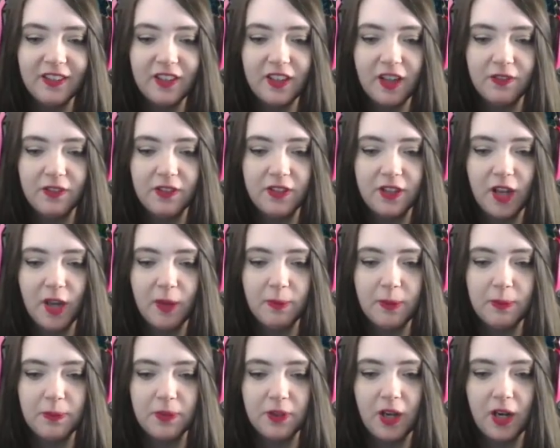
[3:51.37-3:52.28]
and it covers
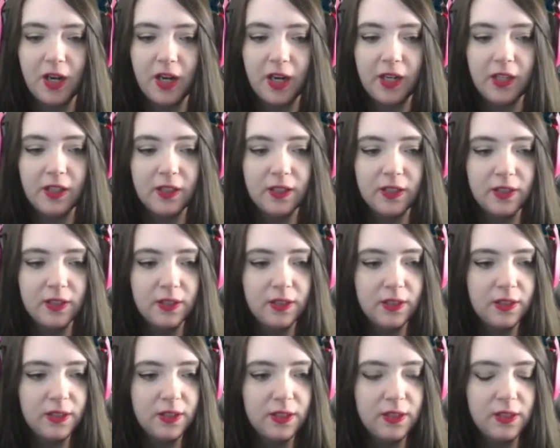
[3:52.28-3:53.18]
up. I'm sorry."
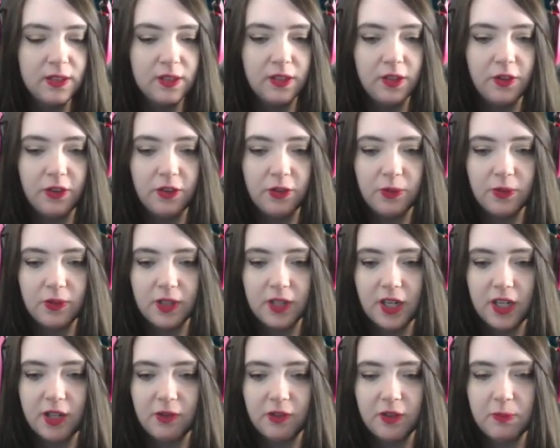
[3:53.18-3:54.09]
Oh, this was the
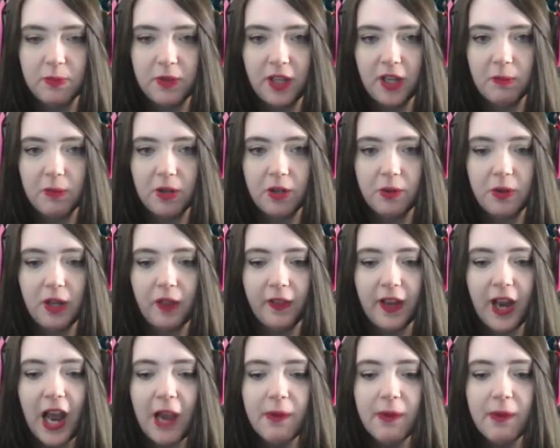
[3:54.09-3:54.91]
guy that was complaining about no healing.